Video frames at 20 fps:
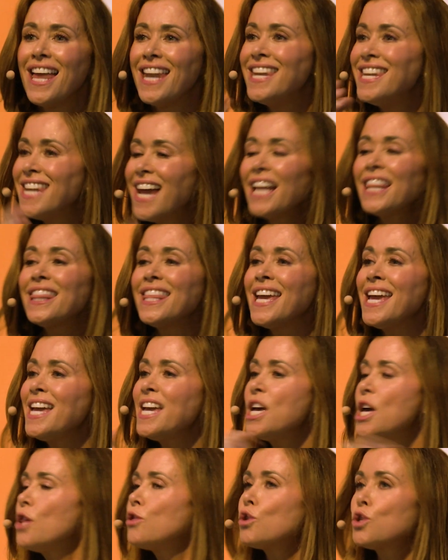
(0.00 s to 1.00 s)
Nothing,
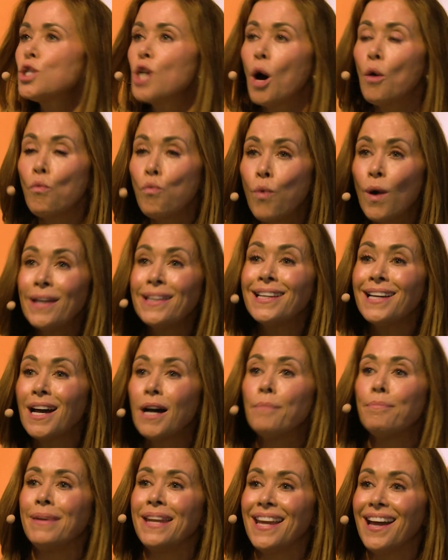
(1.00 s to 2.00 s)
there's not one
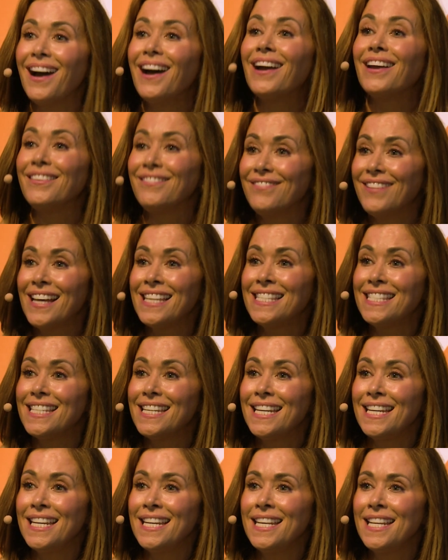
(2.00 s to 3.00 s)
company I
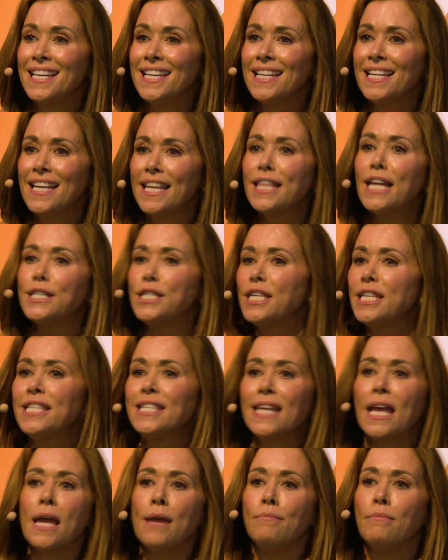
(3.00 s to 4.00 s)
invested in that's the
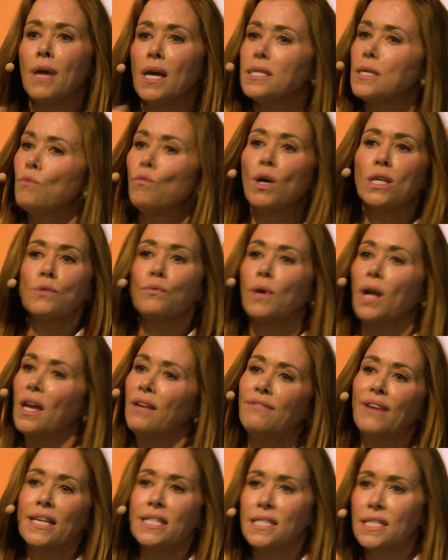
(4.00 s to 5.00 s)
same as it was when I
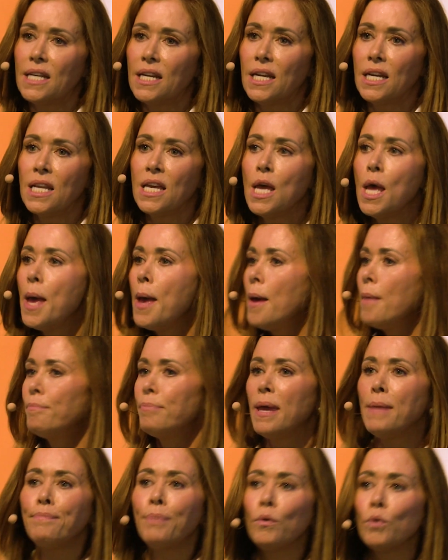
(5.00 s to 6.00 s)
invested in
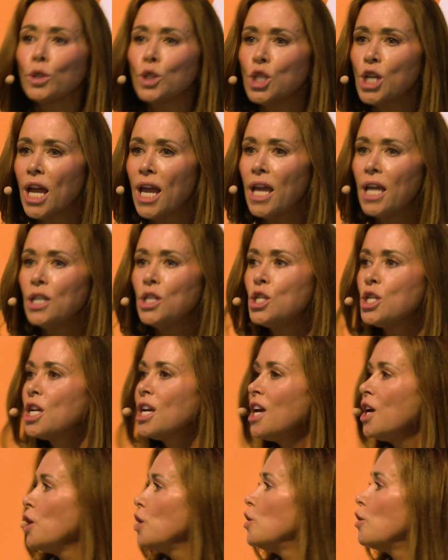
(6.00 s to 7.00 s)
people will change,
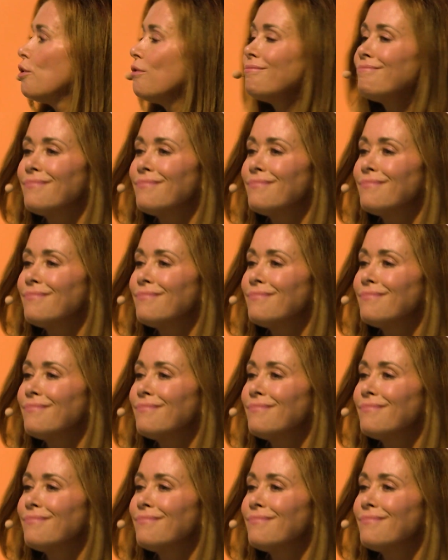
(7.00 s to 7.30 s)
your